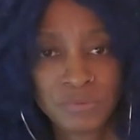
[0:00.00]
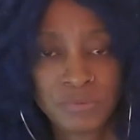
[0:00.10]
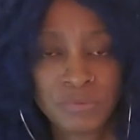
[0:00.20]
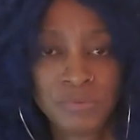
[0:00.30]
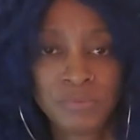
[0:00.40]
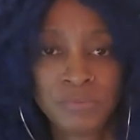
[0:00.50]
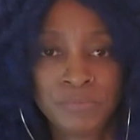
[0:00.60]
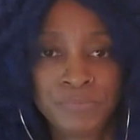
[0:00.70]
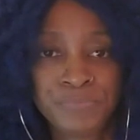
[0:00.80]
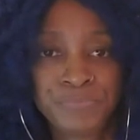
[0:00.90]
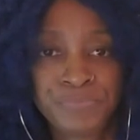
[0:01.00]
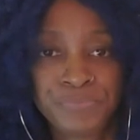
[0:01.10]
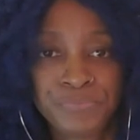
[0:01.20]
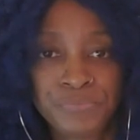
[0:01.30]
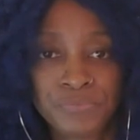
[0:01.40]

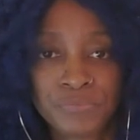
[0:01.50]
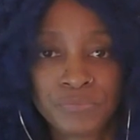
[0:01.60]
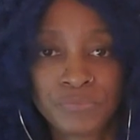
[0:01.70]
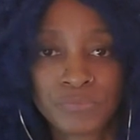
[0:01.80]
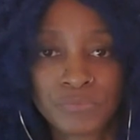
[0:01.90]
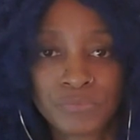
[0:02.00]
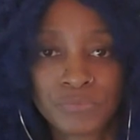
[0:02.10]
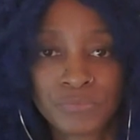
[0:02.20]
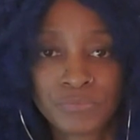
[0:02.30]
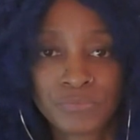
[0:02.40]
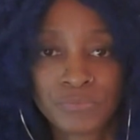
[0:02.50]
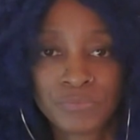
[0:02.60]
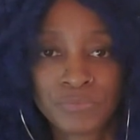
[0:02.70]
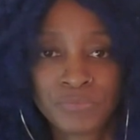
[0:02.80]
(silence)